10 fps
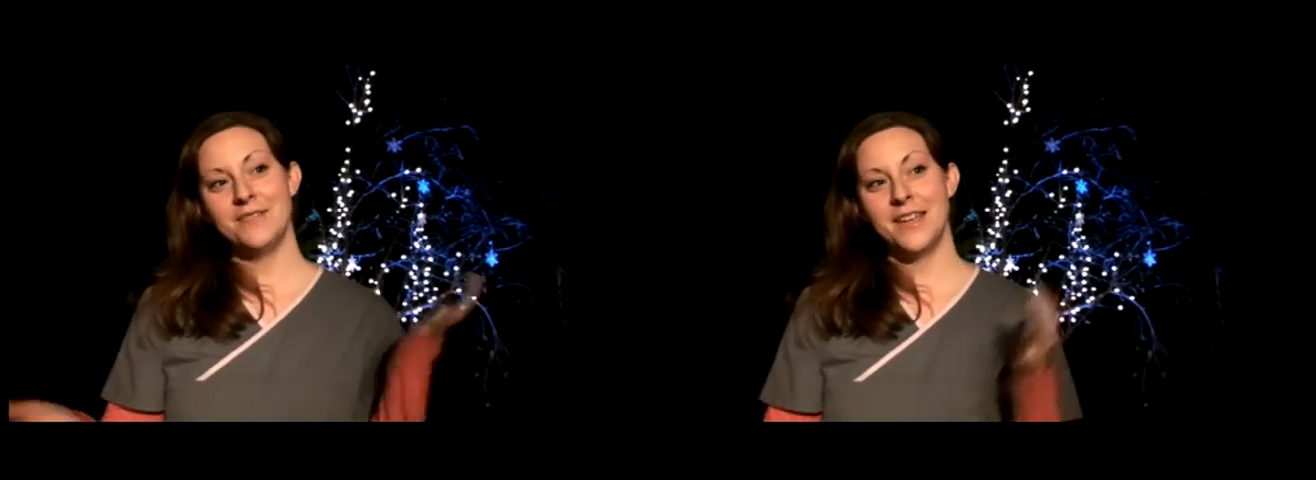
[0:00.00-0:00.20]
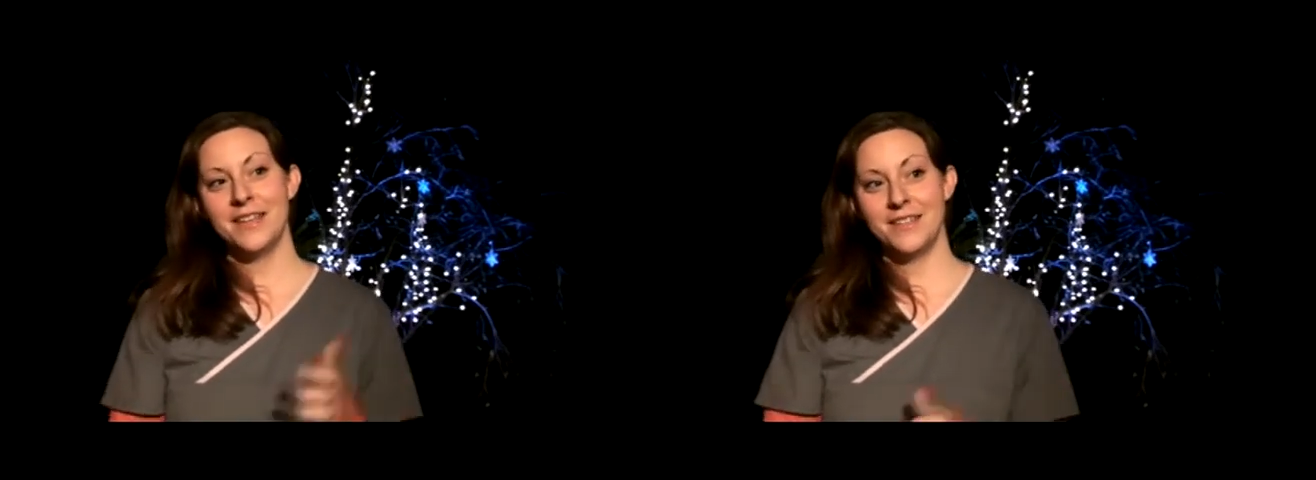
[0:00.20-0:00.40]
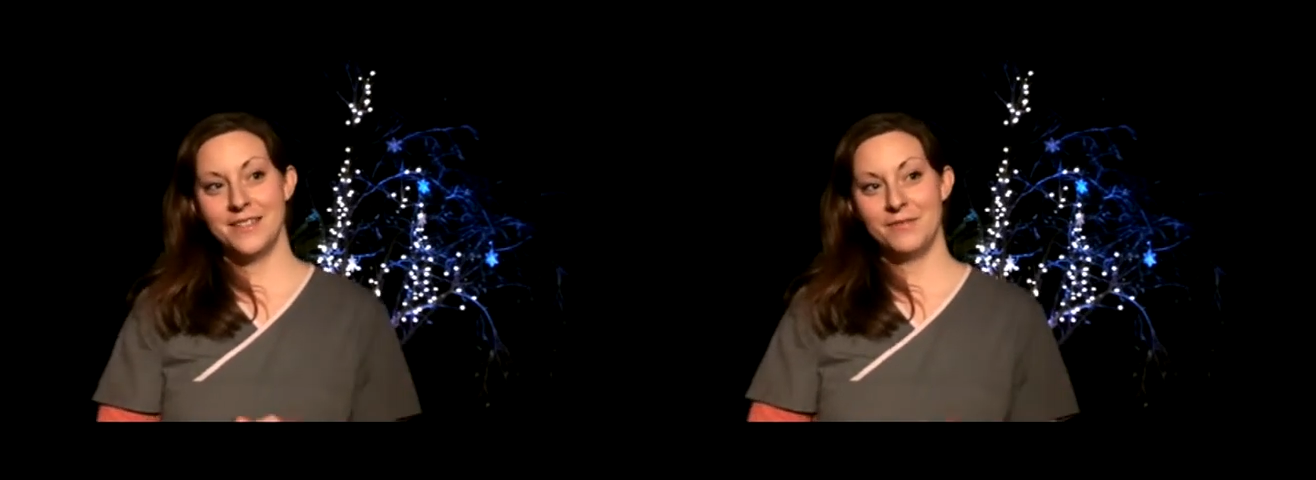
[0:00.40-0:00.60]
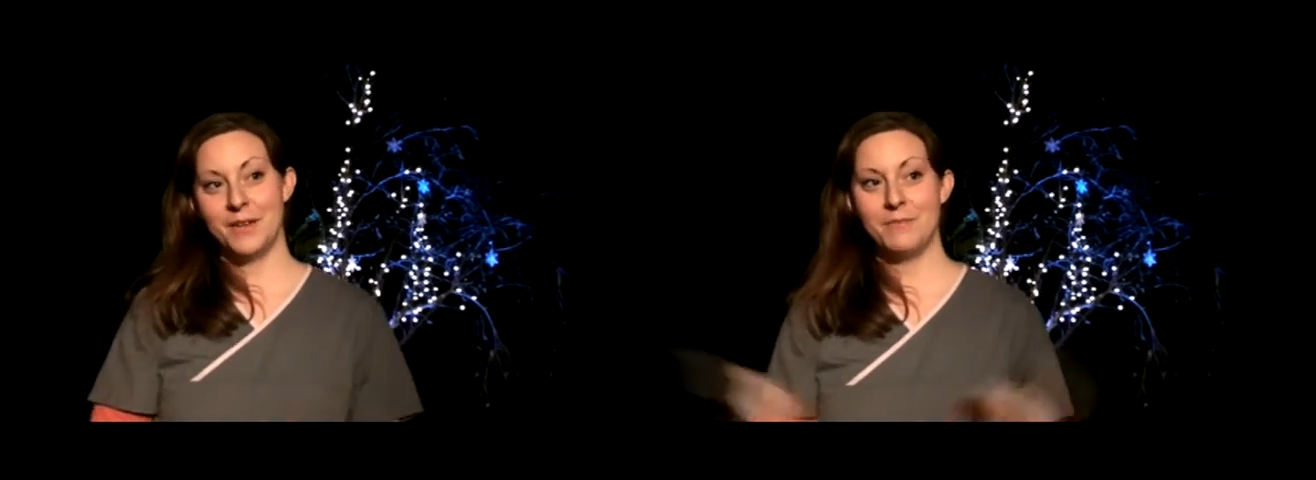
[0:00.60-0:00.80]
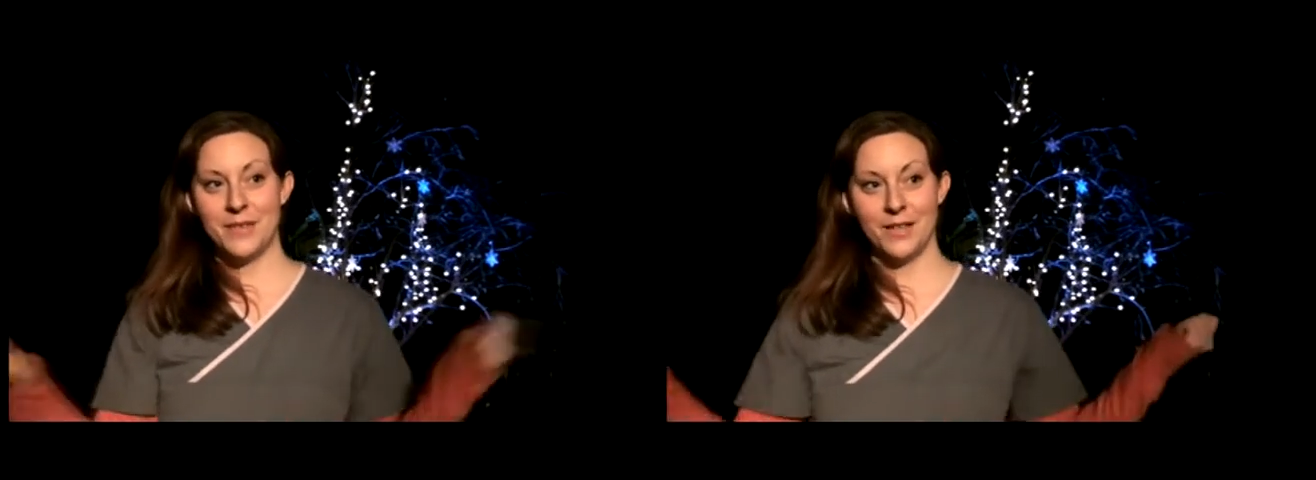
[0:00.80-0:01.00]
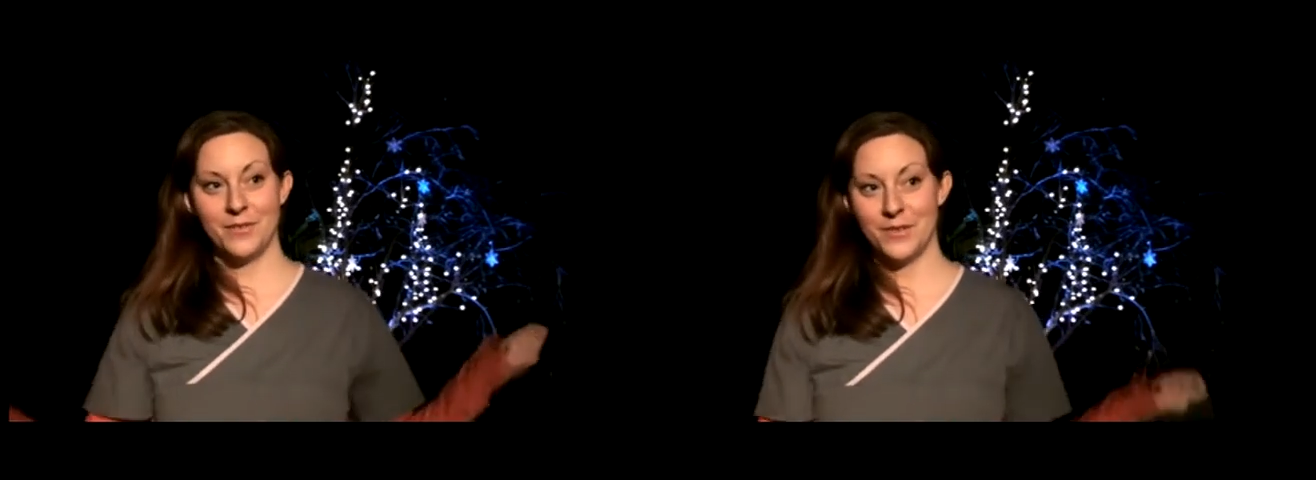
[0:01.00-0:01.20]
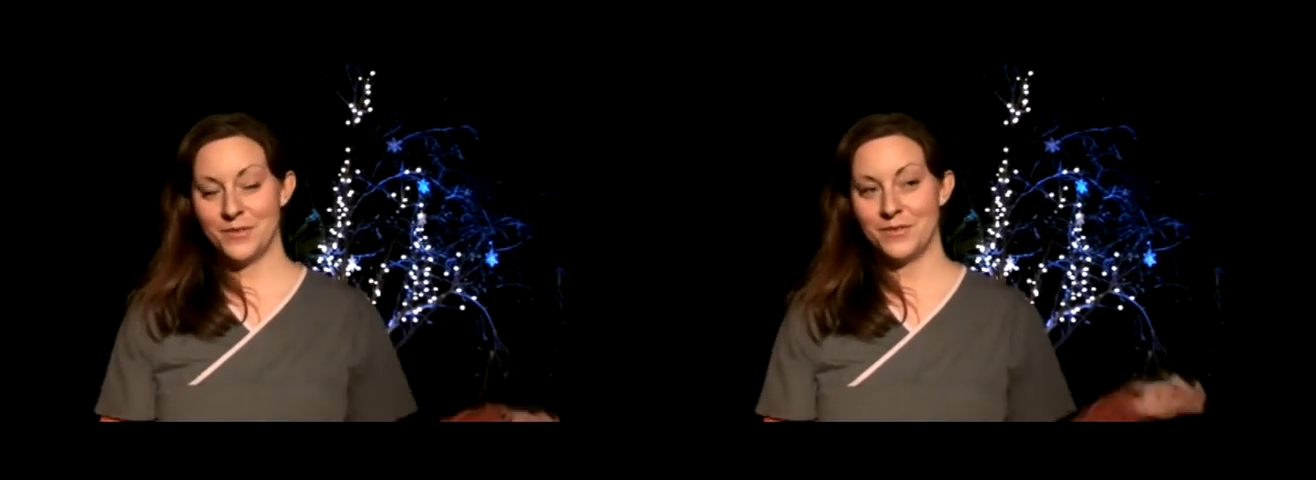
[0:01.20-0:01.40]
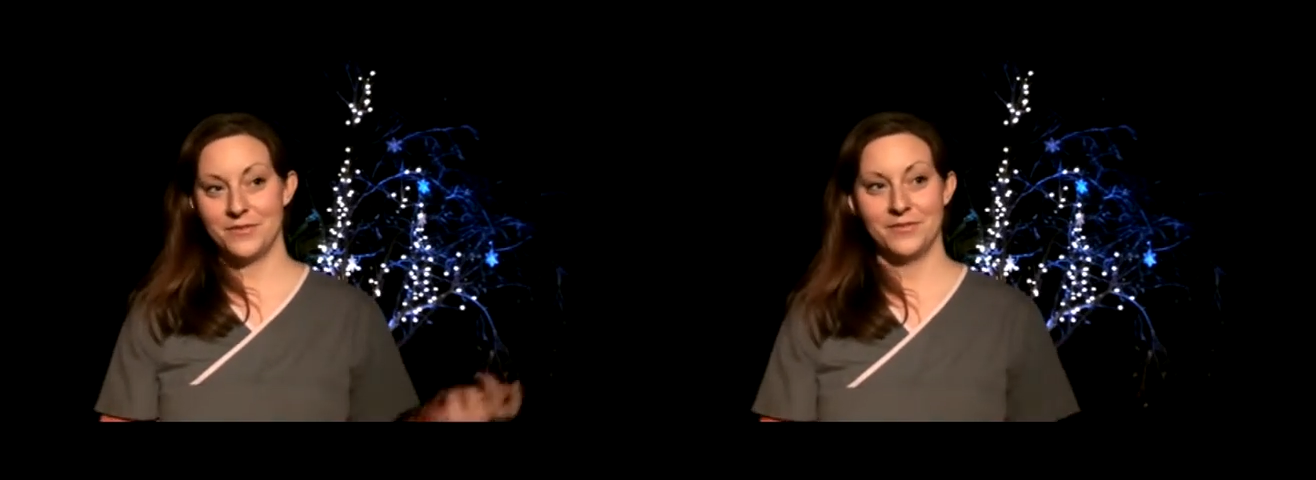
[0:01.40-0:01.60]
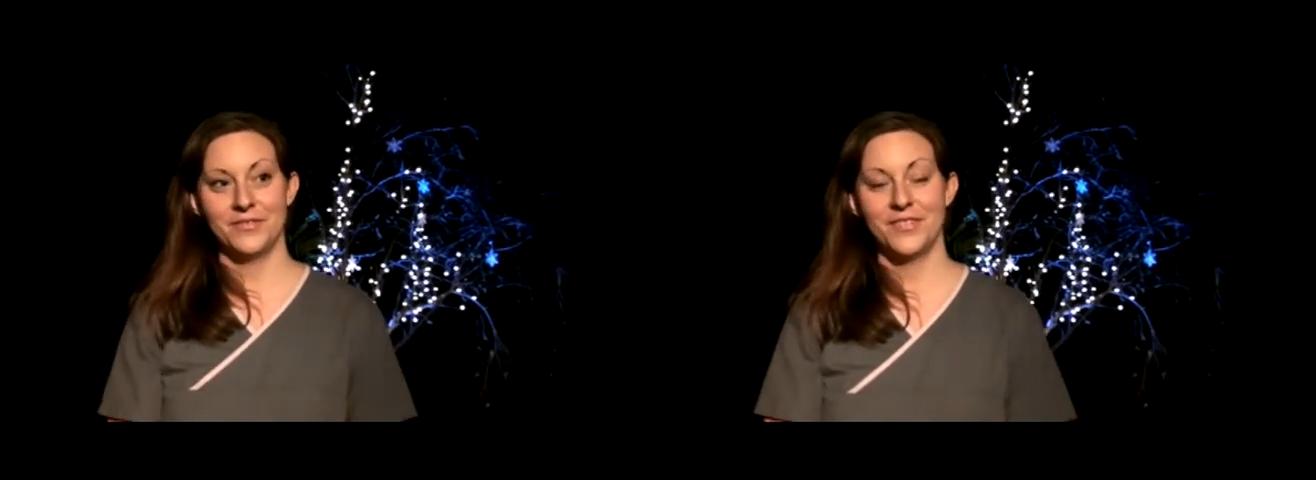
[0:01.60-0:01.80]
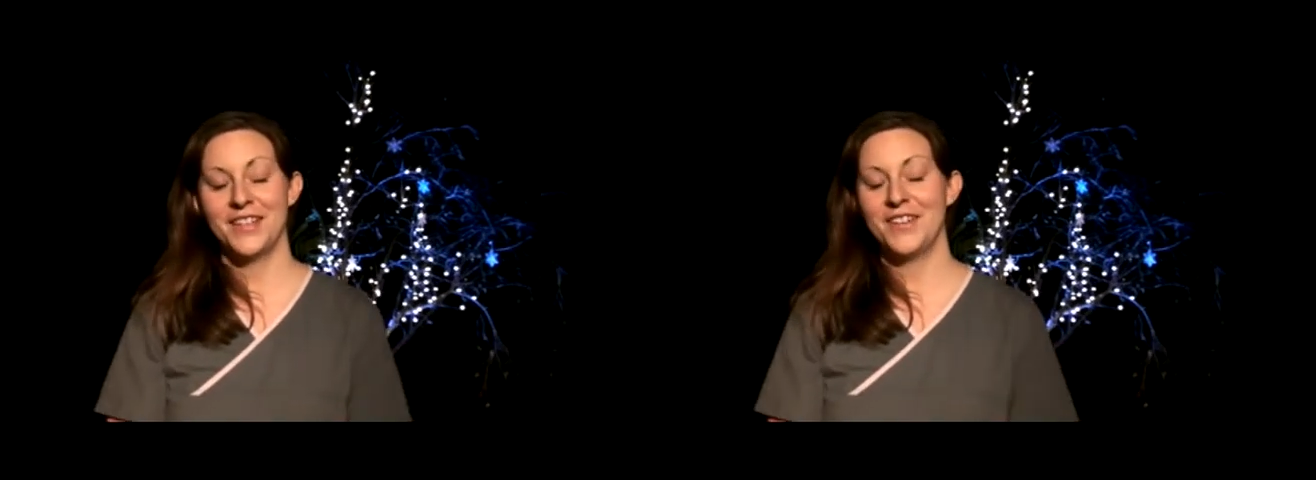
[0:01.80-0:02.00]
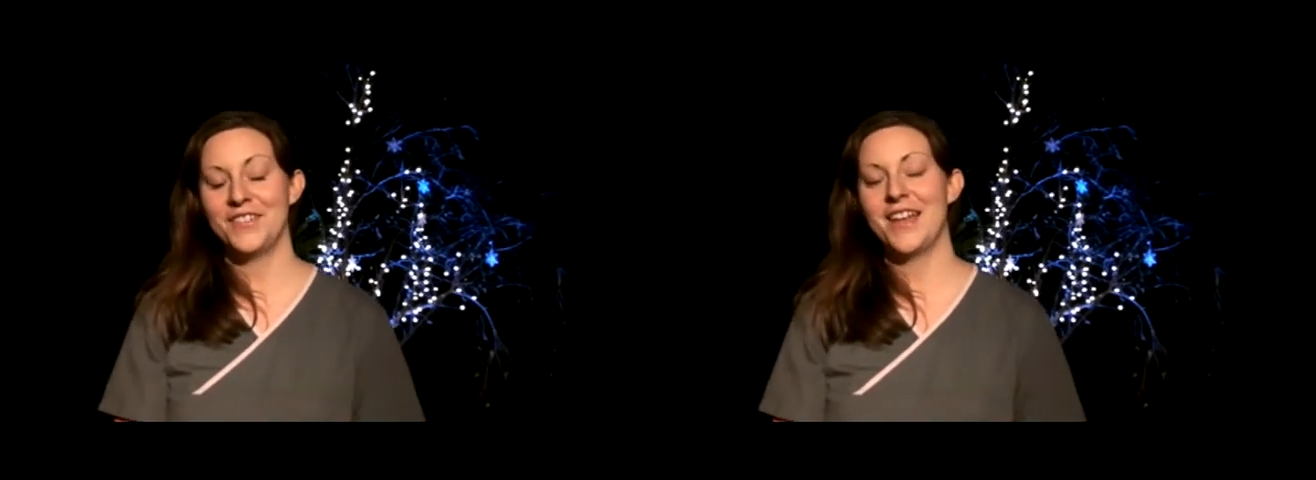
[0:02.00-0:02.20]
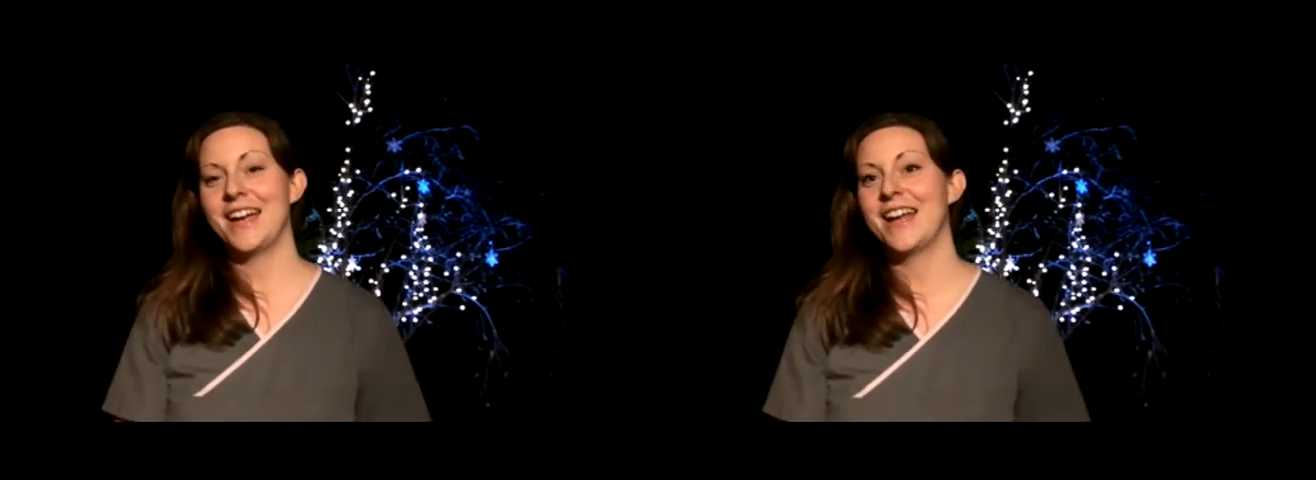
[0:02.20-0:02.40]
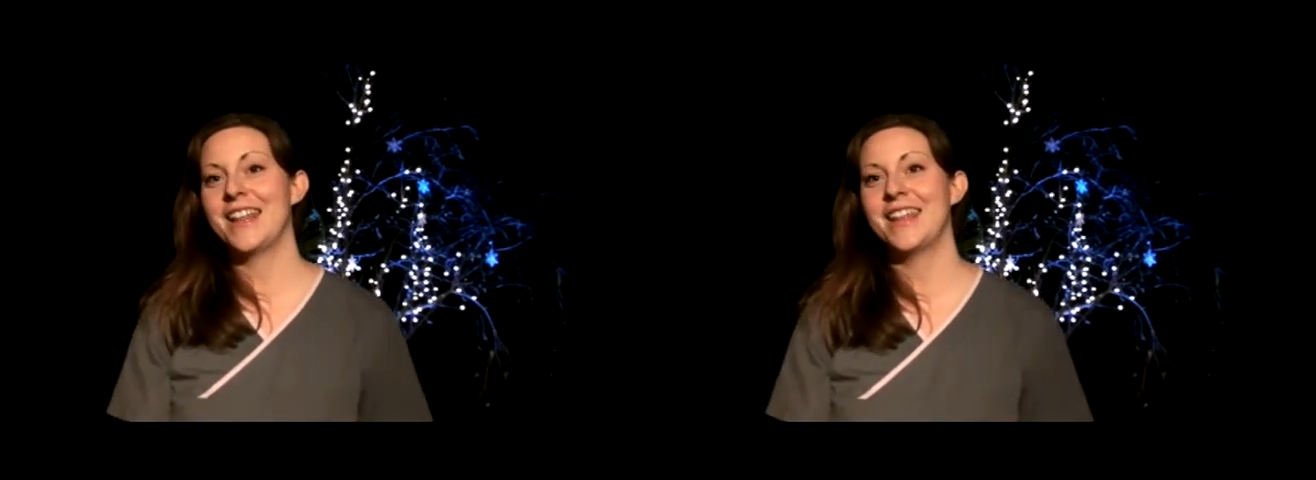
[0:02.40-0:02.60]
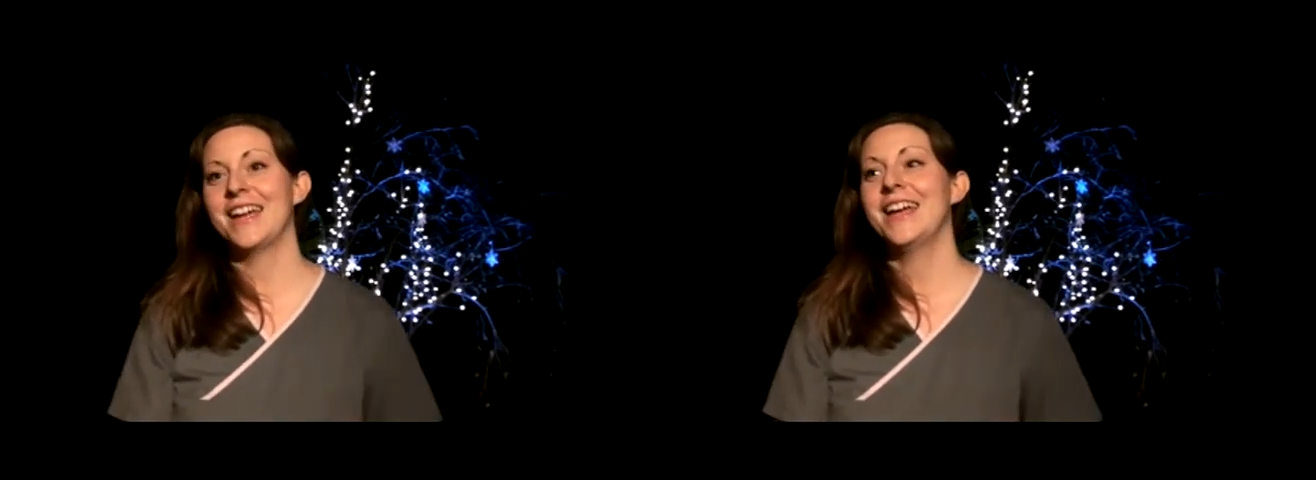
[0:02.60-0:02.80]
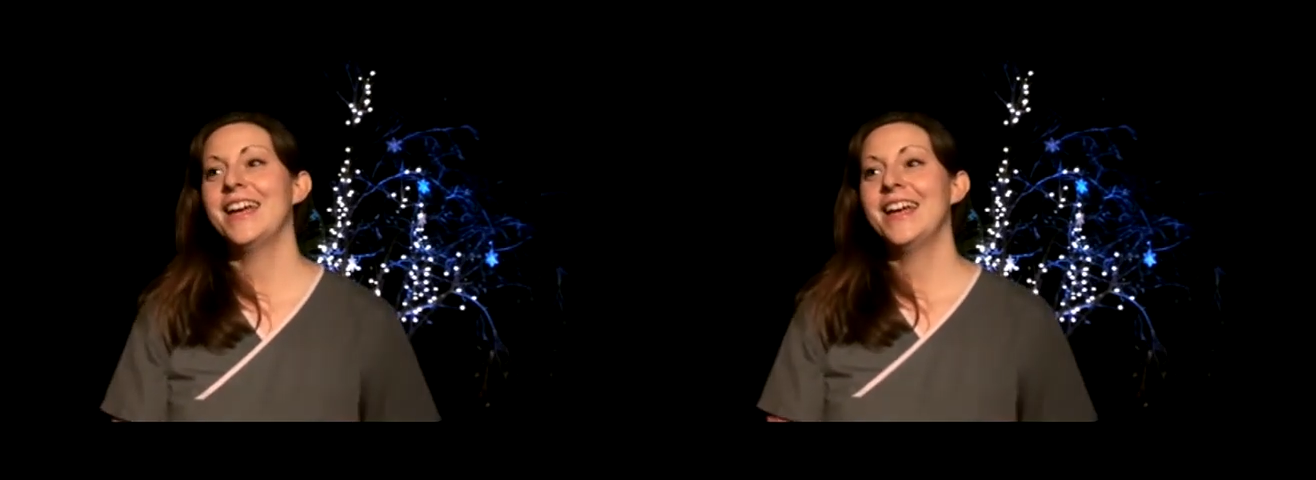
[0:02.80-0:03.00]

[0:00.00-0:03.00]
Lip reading: we can rip telephone, that kind of thing.